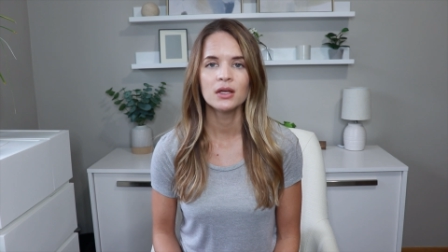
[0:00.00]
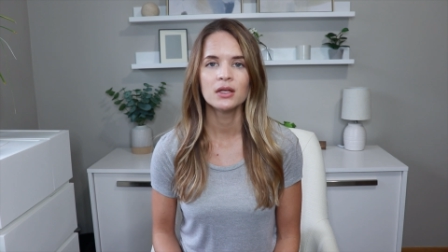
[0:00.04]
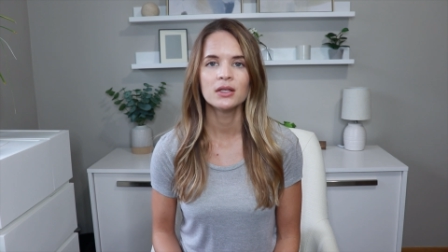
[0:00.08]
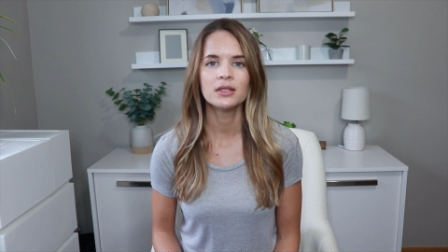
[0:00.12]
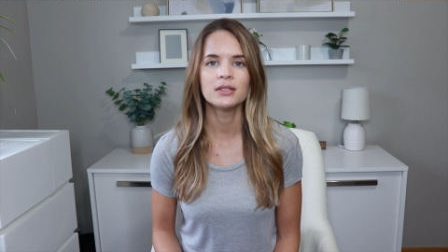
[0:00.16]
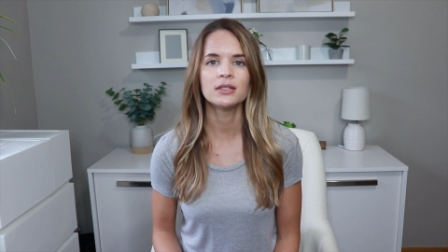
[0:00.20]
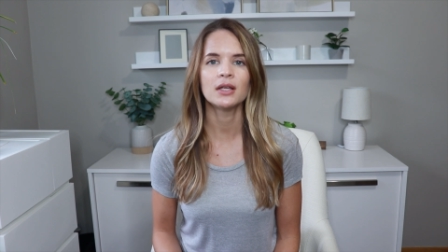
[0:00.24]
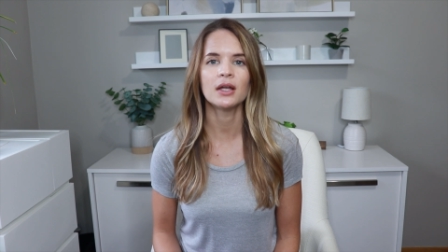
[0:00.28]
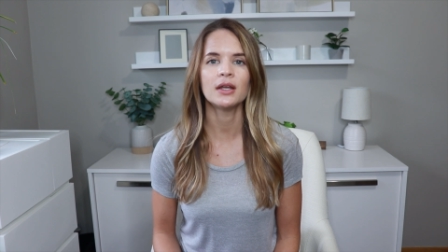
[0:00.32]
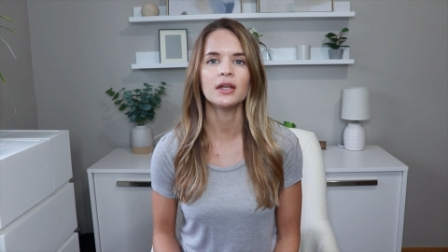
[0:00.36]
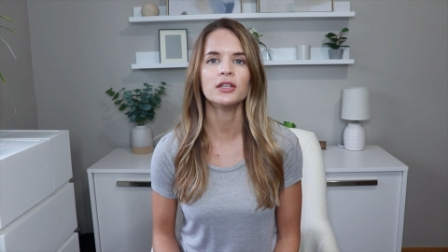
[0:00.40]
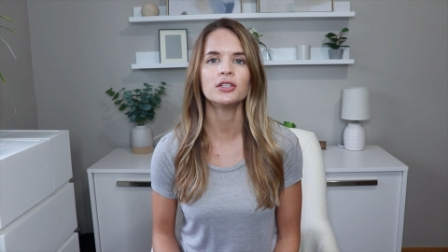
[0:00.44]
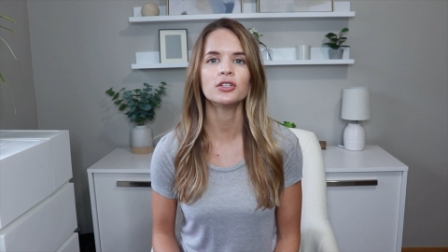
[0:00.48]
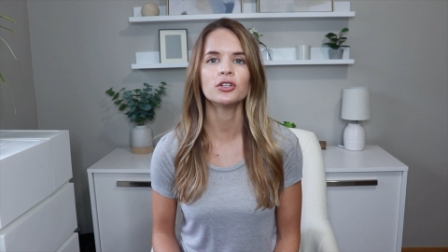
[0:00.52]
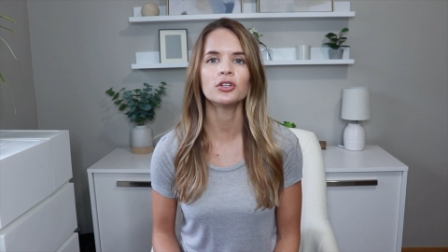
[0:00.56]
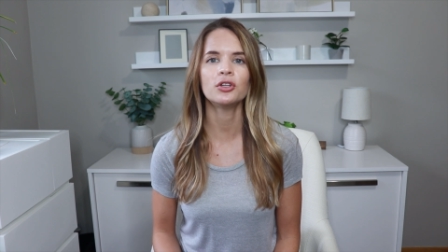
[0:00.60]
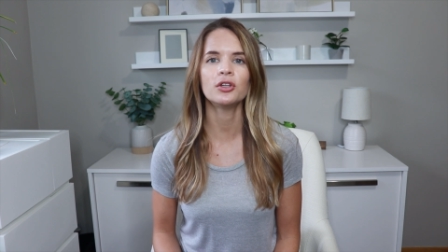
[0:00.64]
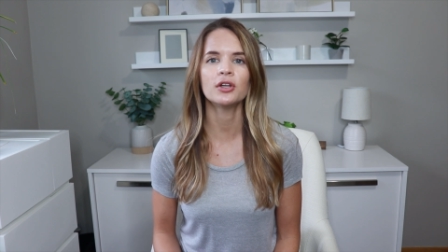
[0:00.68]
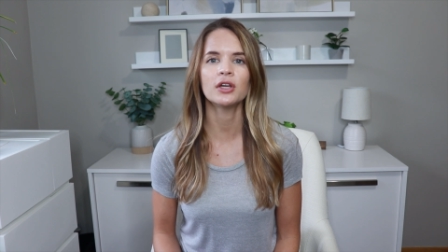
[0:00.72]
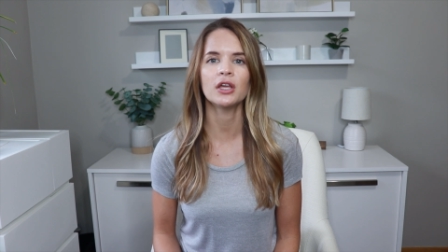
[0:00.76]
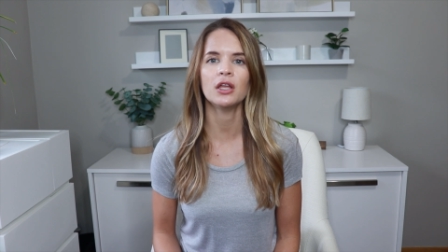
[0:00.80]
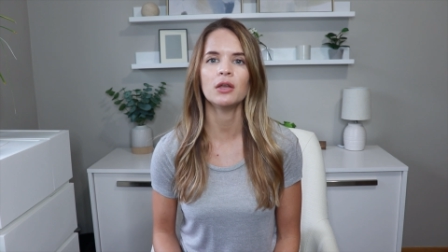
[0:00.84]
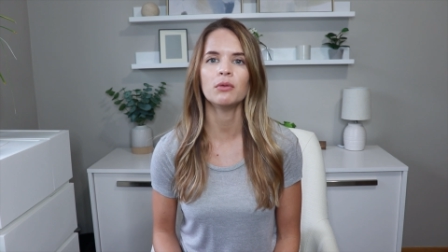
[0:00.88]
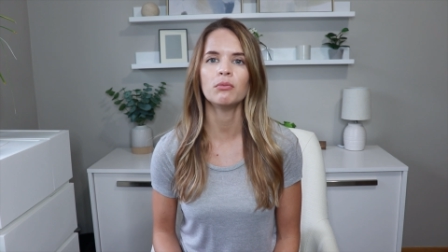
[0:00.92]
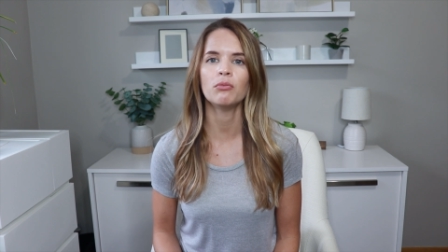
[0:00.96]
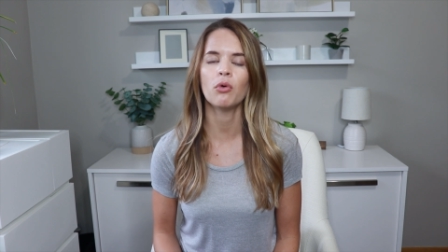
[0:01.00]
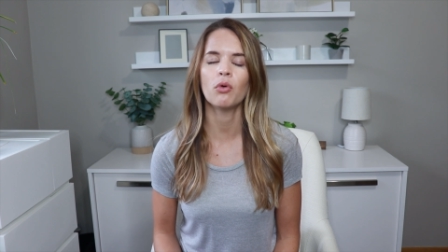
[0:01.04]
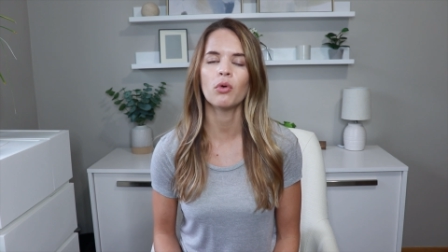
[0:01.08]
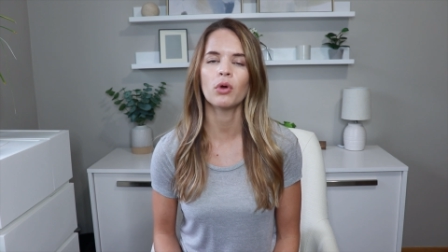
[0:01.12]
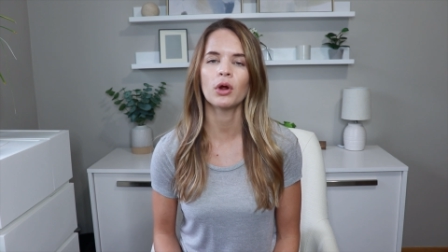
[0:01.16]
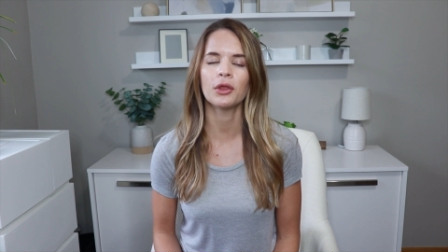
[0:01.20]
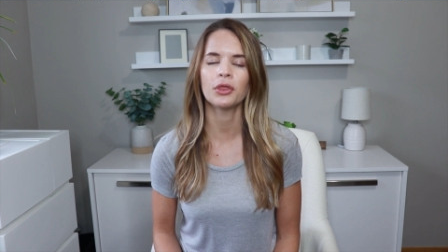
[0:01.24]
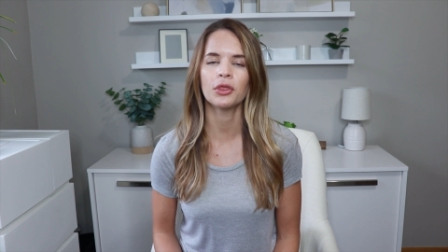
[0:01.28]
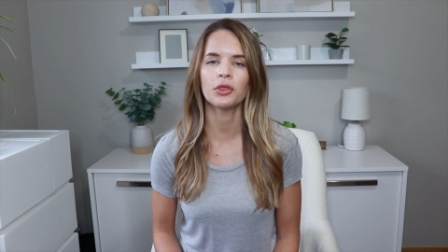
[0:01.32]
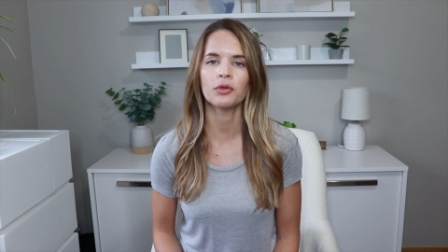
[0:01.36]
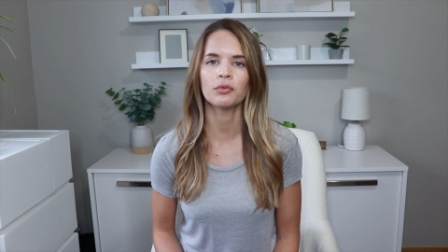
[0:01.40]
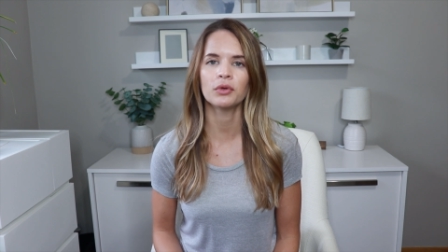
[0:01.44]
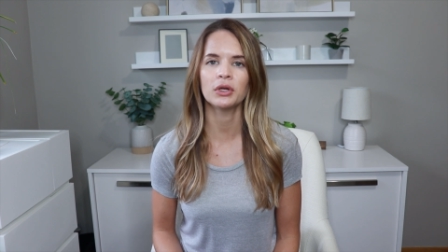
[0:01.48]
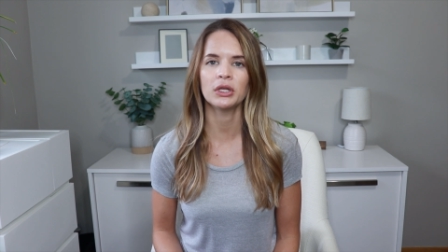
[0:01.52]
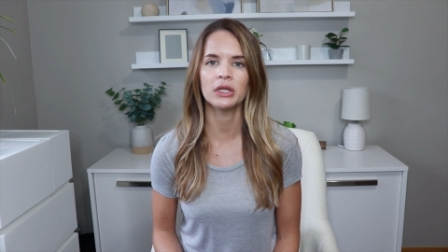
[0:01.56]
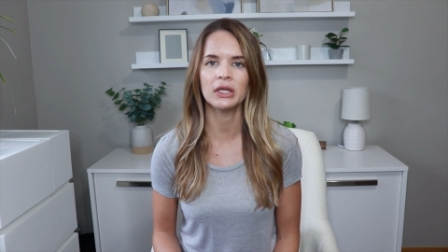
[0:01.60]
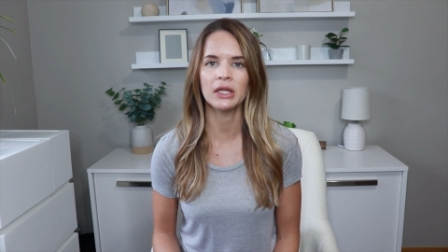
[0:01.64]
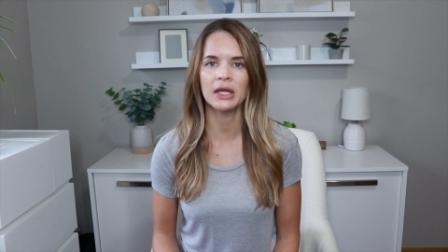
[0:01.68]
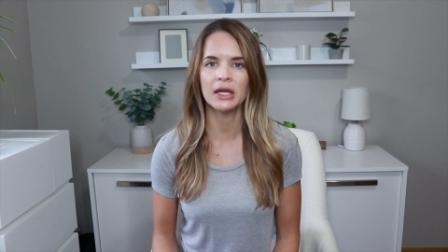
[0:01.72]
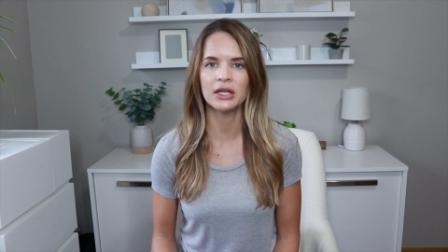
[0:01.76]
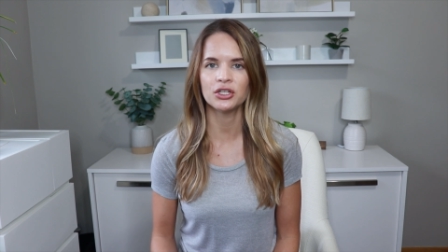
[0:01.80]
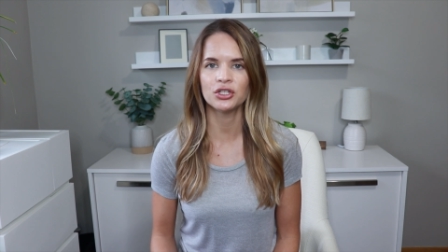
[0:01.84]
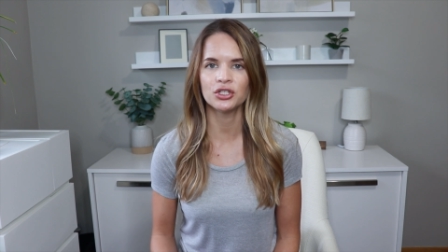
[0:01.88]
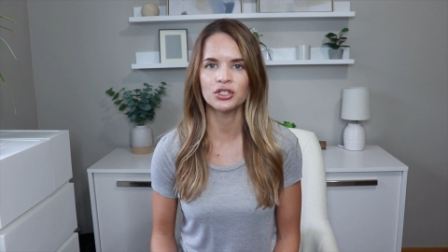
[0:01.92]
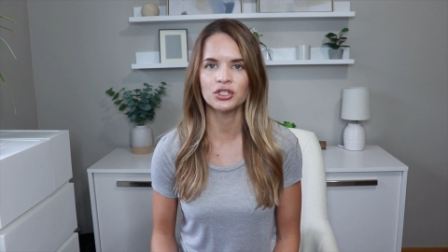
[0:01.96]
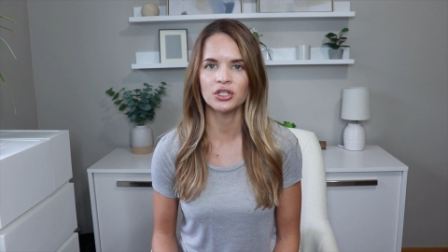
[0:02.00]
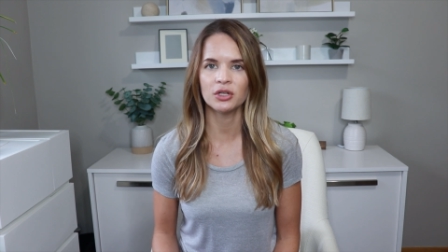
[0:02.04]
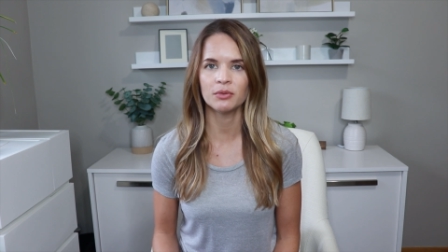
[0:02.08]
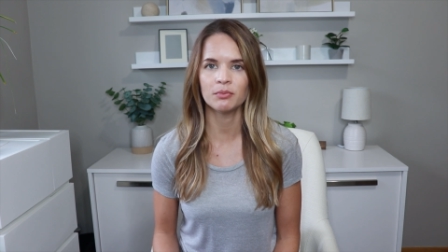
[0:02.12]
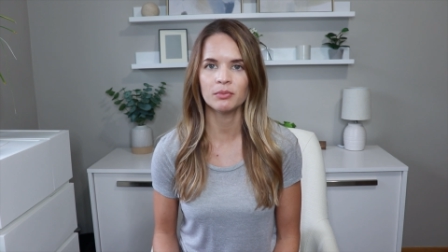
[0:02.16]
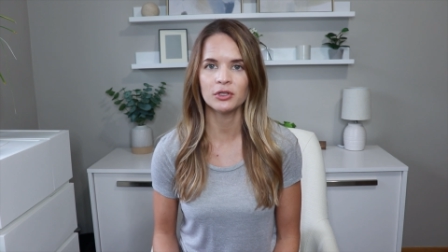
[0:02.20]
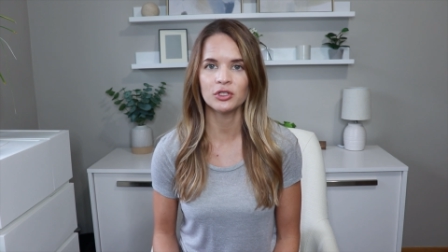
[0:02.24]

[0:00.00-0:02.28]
Studies are looking more at the relationship